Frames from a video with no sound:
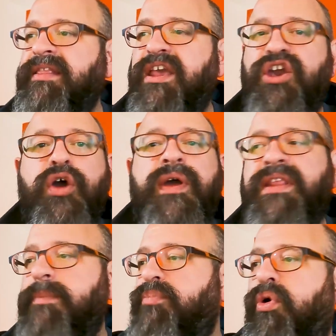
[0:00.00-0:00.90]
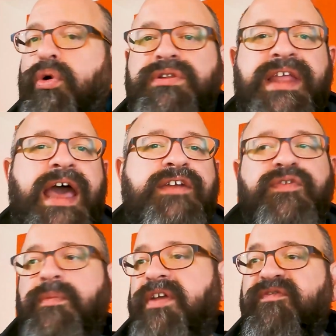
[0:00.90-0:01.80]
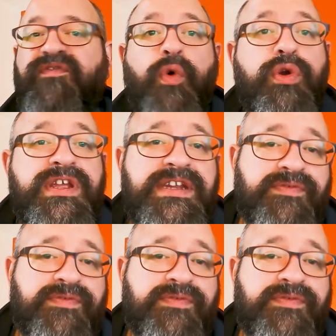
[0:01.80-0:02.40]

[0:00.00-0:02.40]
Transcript: and they go and they pull data from 40